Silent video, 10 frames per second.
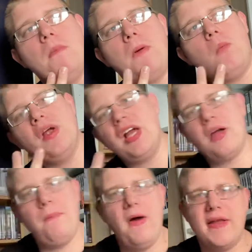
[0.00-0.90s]
But when I
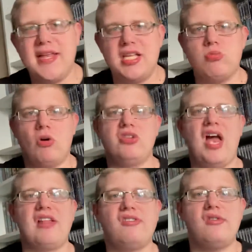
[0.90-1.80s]
compare this one
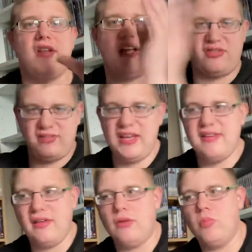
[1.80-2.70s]
and to the next
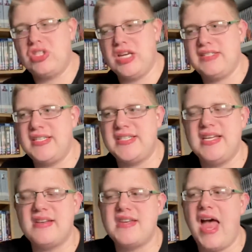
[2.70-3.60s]
season, which is The
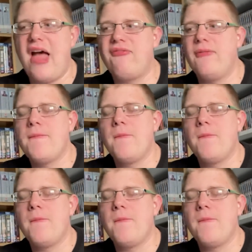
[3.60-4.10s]
Seas of Death,